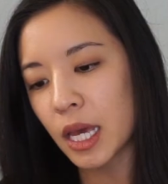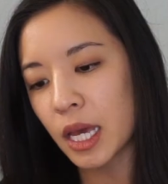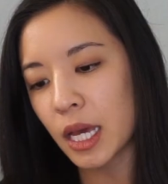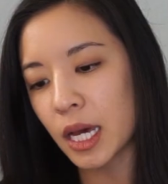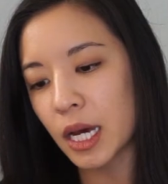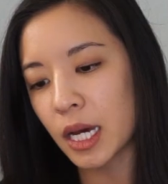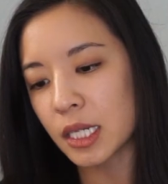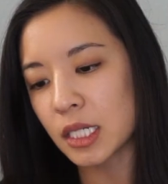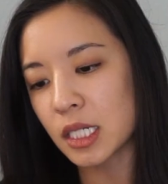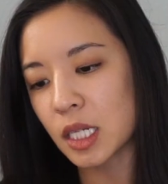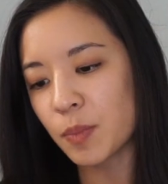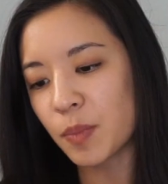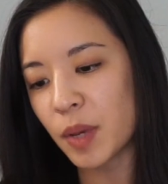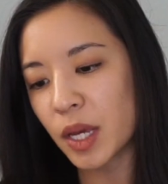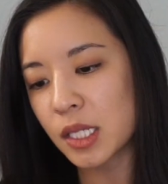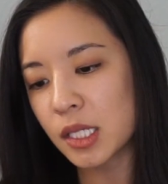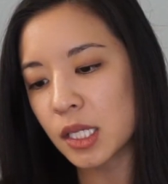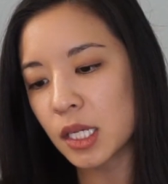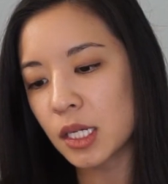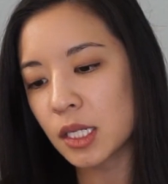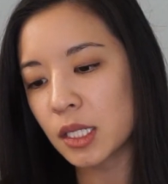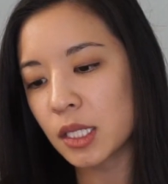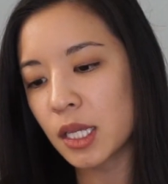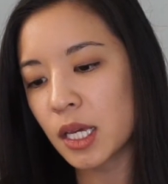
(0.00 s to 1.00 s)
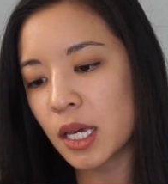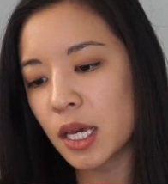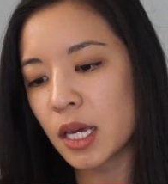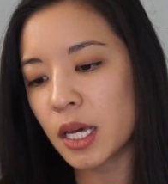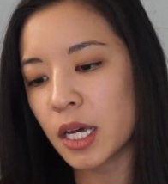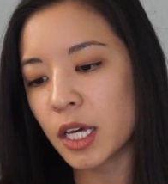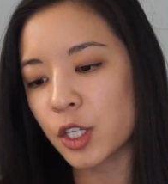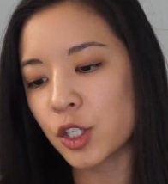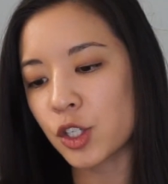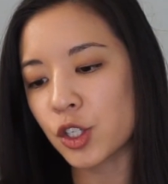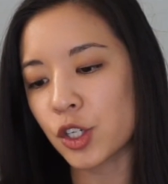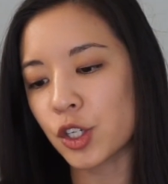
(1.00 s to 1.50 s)
And it basically
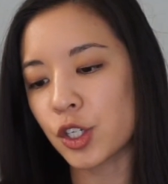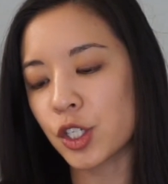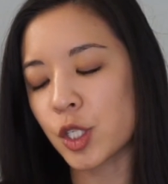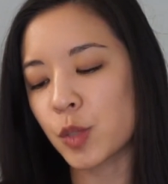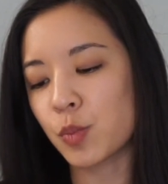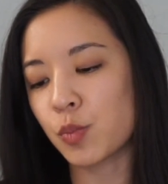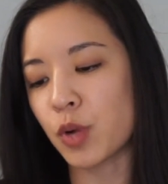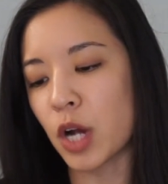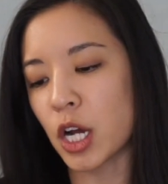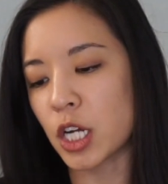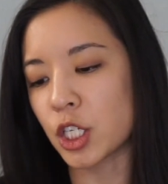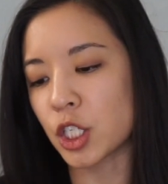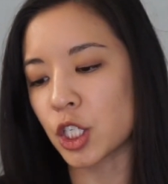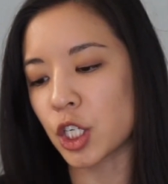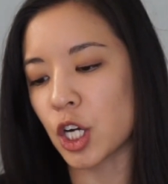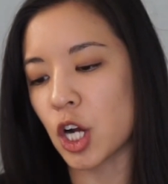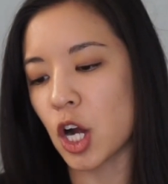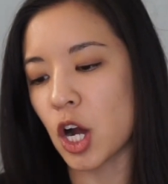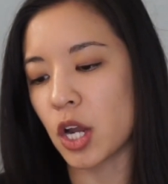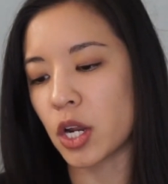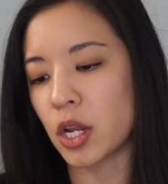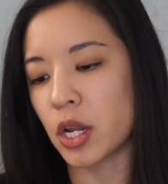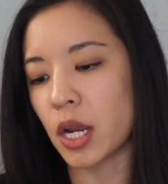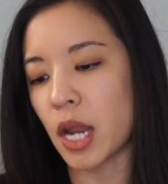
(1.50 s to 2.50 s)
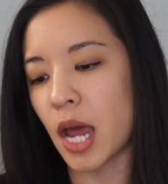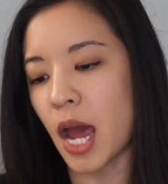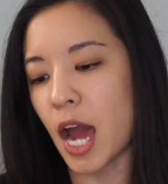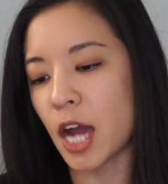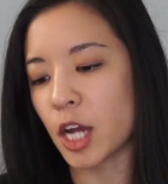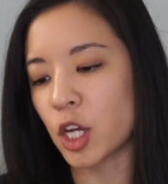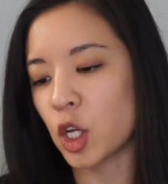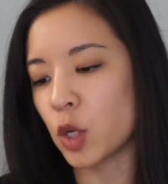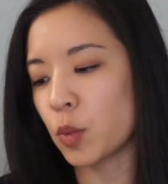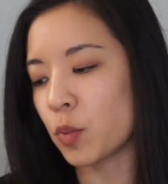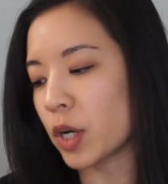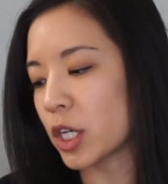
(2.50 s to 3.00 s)
exerts pressure on an
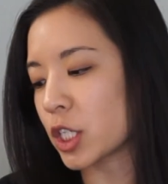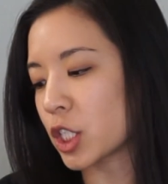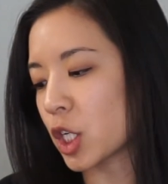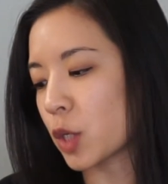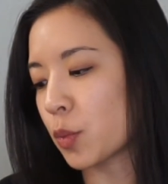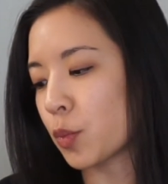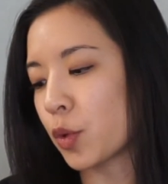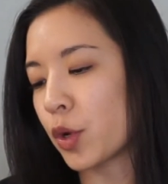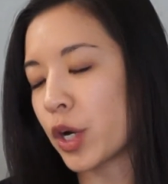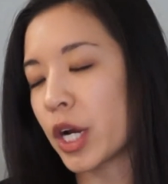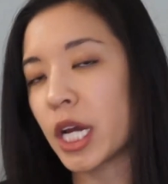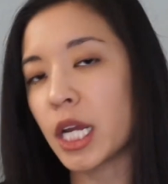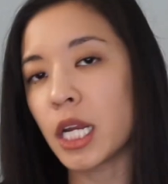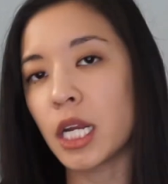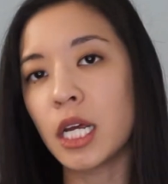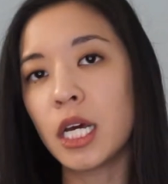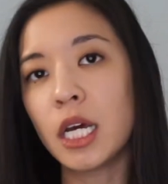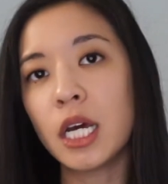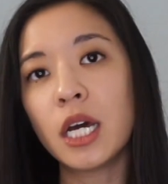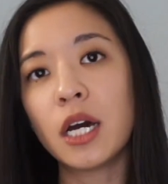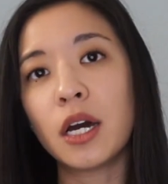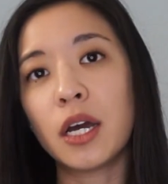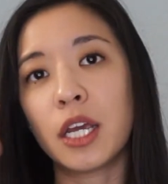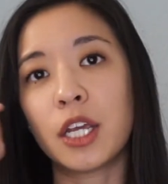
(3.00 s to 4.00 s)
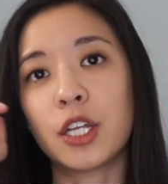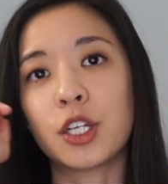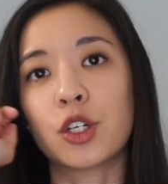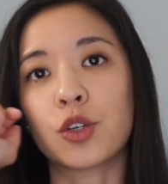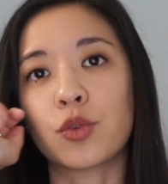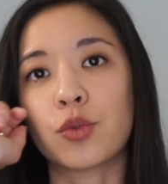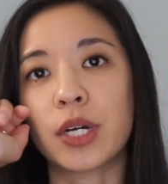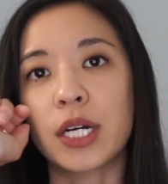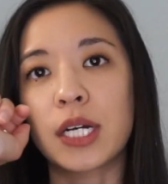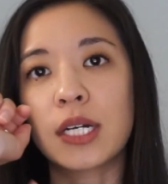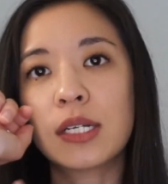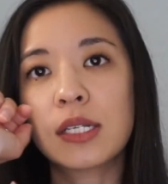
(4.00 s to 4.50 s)
acupressure point in your
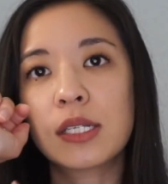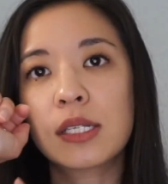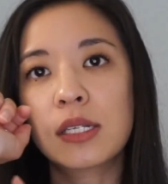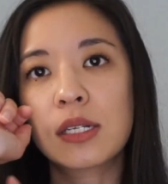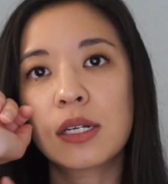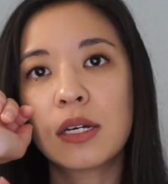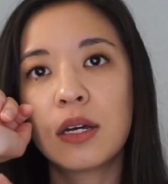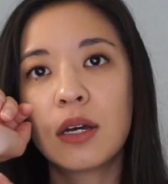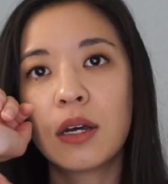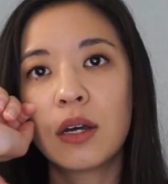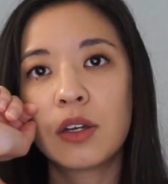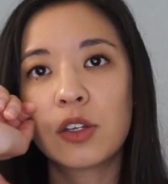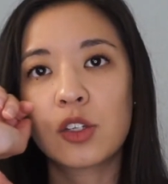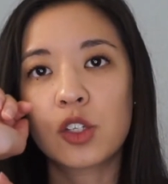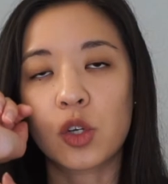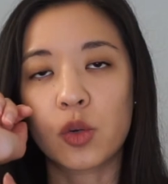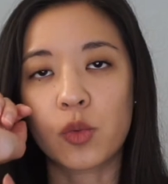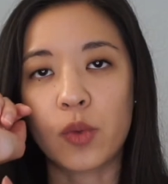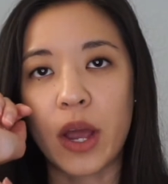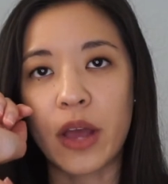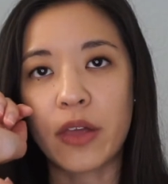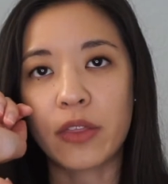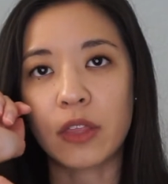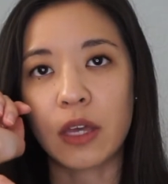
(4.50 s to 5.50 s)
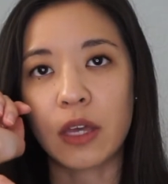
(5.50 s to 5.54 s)
wrist. So right